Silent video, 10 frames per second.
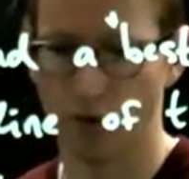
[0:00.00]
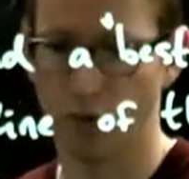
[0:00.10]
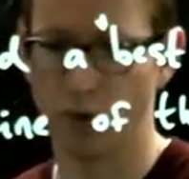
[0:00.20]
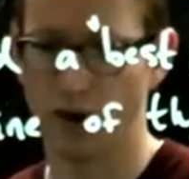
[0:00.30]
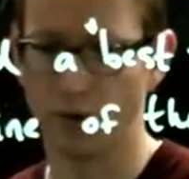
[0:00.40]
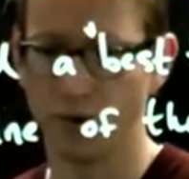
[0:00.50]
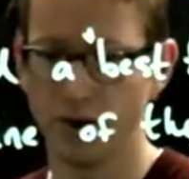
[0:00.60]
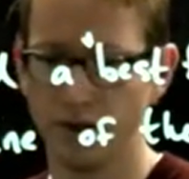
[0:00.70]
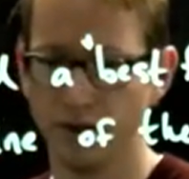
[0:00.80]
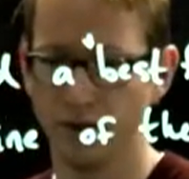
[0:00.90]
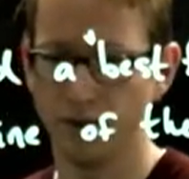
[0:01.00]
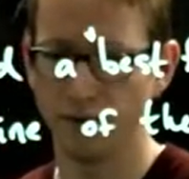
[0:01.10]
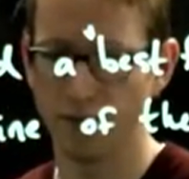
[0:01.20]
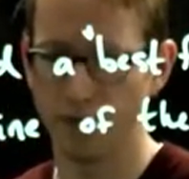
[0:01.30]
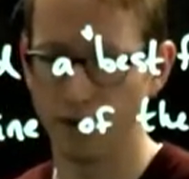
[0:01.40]
y1
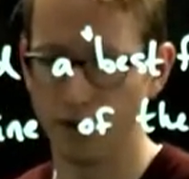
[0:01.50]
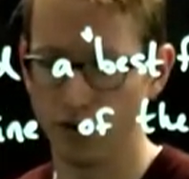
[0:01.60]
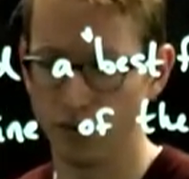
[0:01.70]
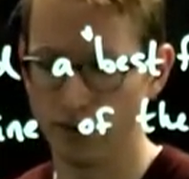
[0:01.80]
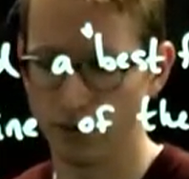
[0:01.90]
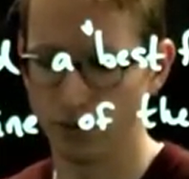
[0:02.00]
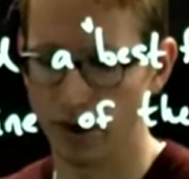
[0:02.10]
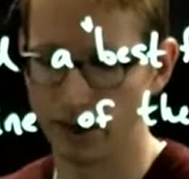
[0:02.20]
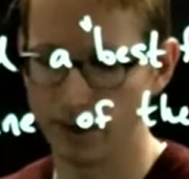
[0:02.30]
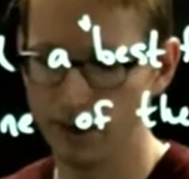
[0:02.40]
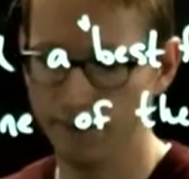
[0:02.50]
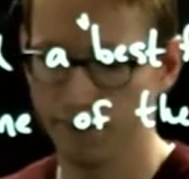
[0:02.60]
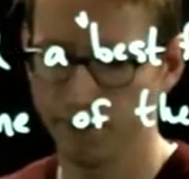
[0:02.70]
all the way to yd.